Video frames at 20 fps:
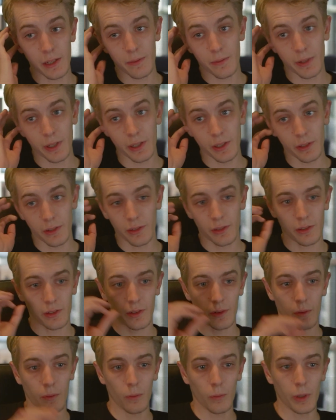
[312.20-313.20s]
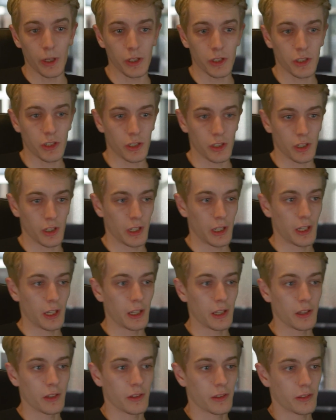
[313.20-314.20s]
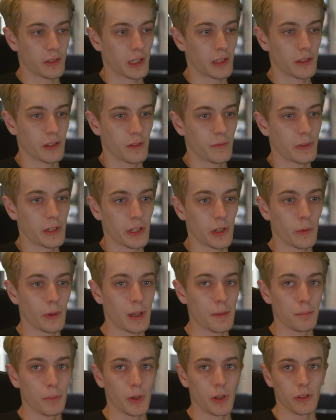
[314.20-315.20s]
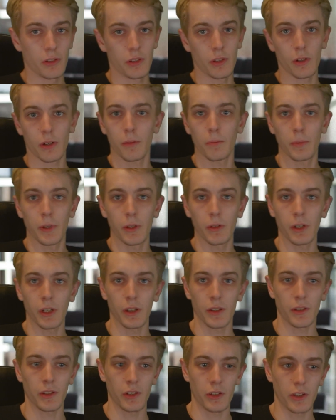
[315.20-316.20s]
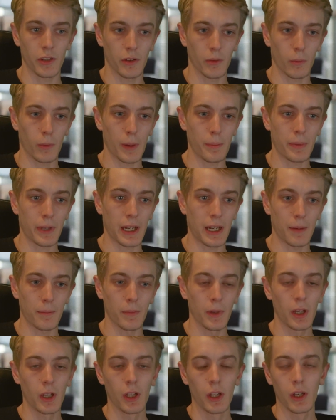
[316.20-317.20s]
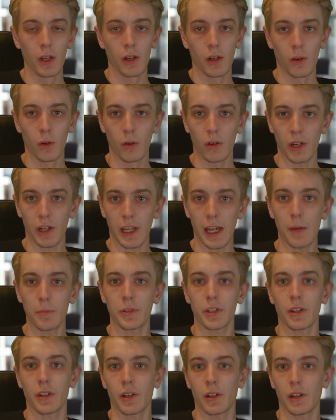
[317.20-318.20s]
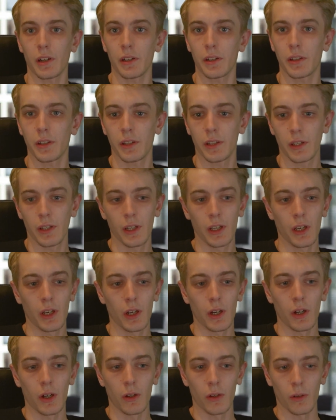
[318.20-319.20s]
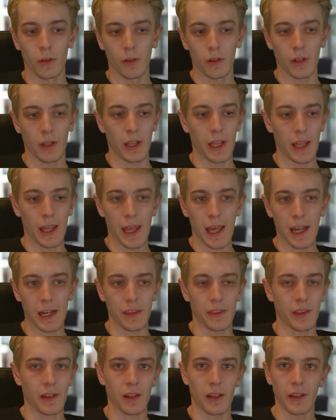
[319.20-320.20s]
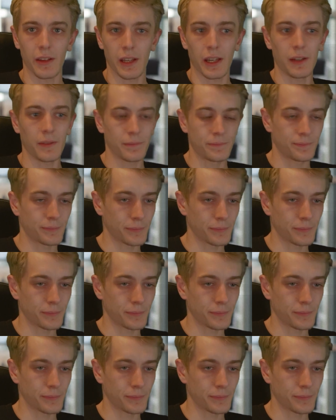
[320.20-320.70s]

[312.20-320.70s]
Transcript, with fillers: device which is sending a video input to your computer, such as a webcam or a capture card or anything like that.